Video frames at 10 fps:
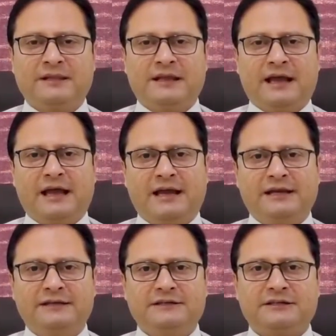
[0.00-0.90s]

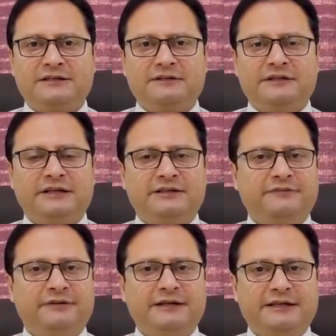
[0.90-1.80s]
and the
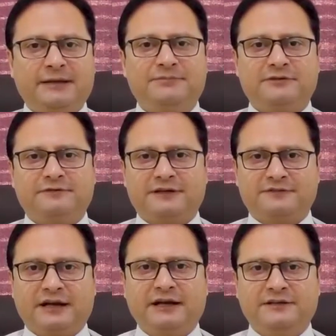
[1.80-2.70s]
different types of
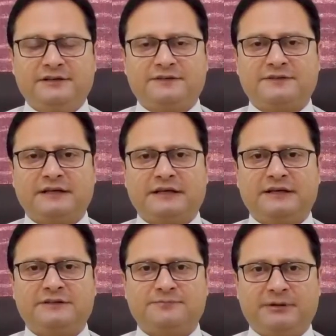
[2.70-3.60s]
arthritis
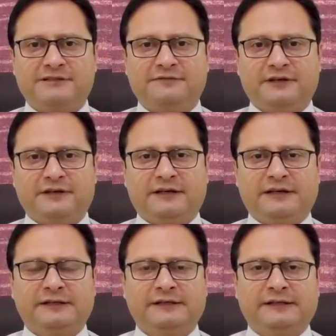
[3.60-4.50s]

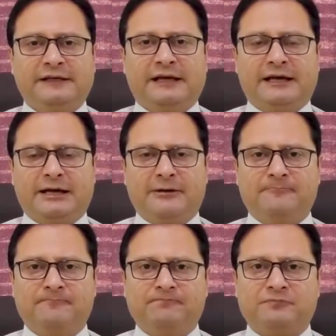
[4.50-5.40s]
specifically.
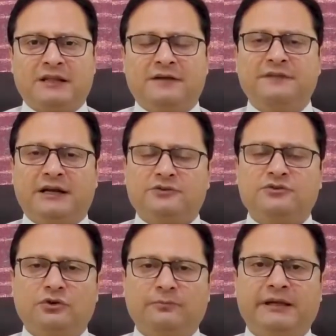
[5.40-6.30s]
There are
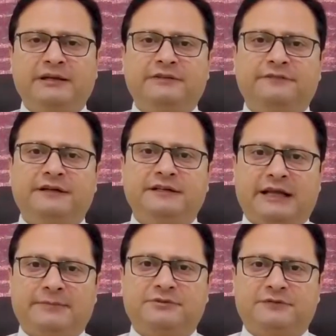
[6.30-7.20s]
so many different
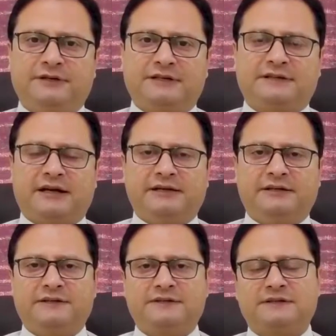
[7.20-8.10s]
types of
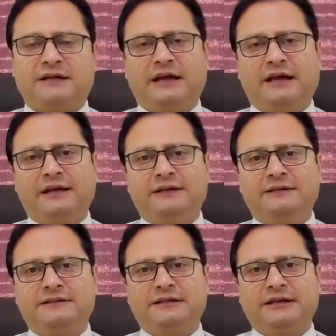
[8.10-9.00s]
arthritis and